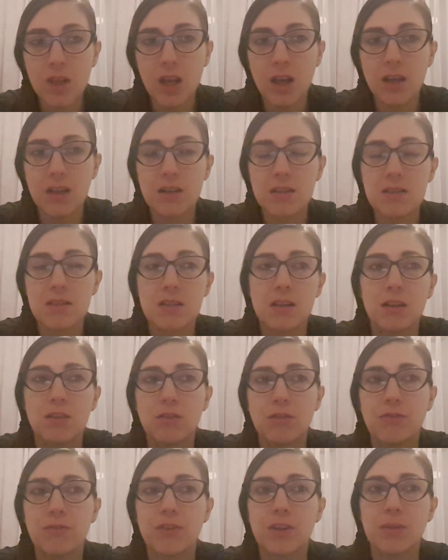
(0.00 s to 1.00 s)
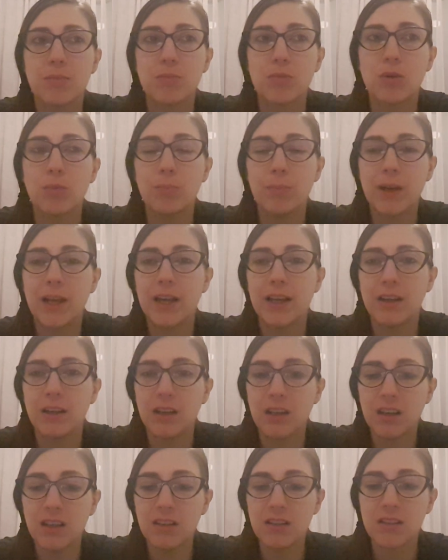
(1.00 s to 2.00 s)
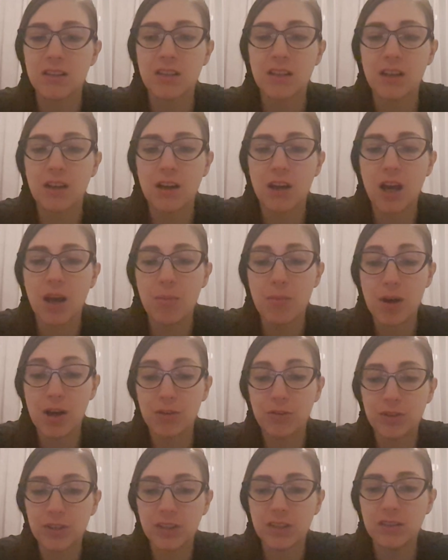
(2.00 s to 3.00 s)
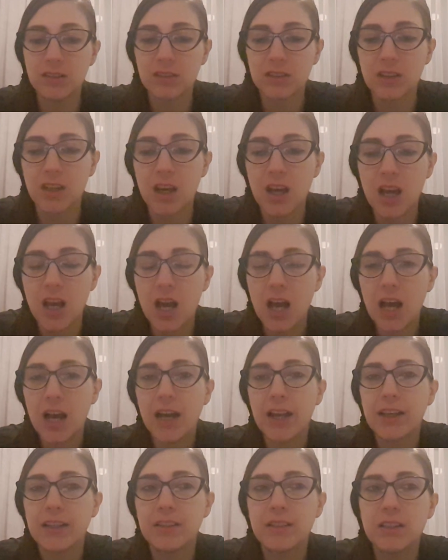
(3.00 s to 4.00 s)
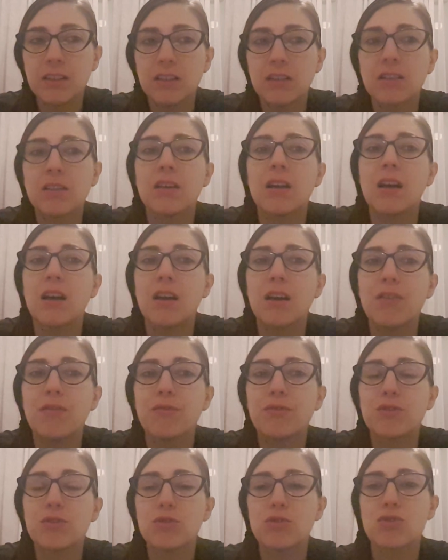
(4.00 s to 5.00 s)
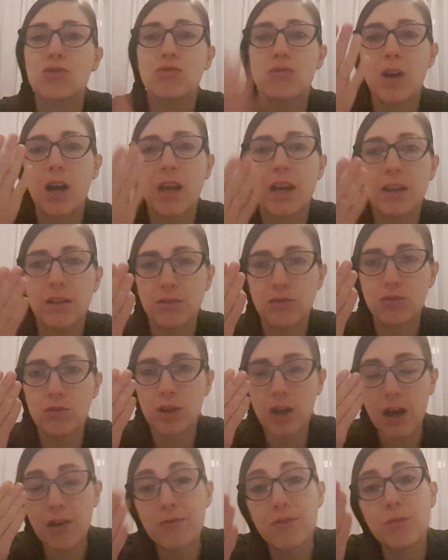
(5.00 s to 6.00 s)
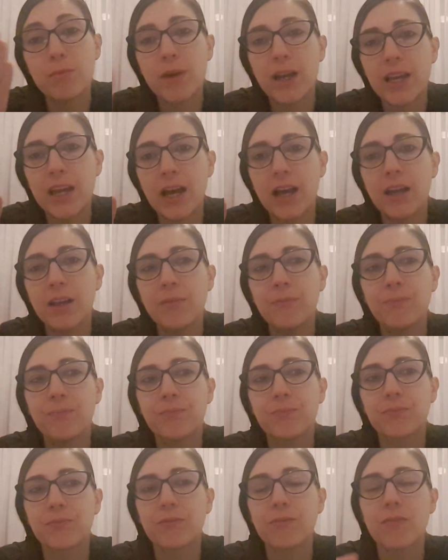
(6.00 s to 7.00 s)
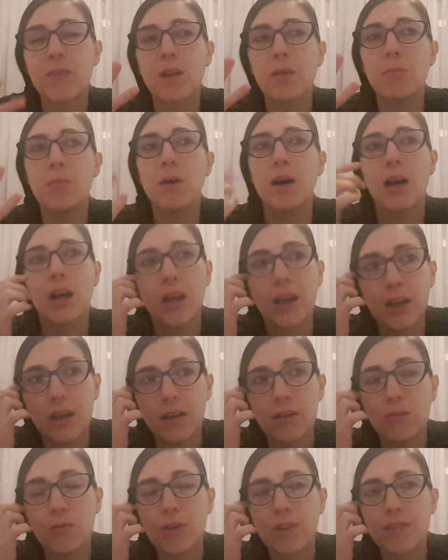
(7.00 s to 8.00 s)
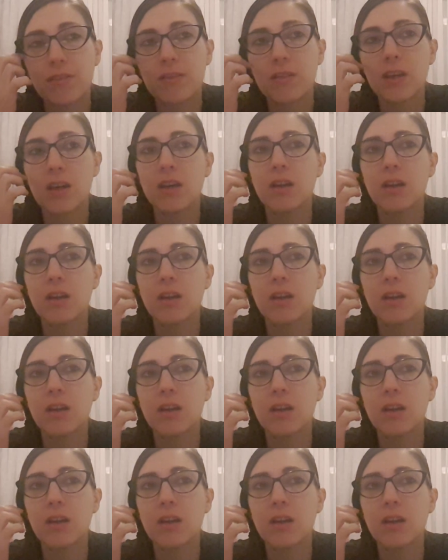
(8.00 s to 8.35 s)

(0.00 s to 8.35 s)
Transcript: instead of keep complaining about it. I did have to try to cover my eye with